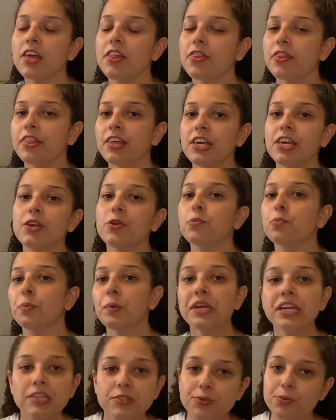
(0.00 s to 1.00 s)
the
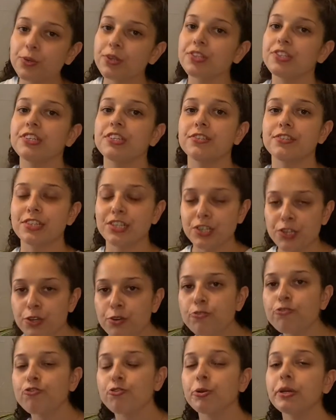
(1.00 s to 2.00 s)
resources and
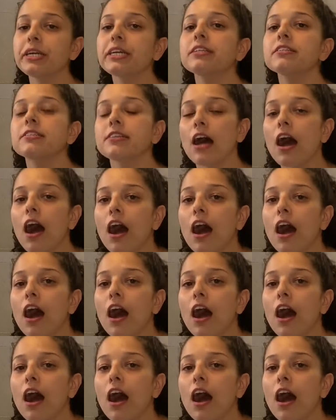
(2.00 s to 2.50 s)
nutrients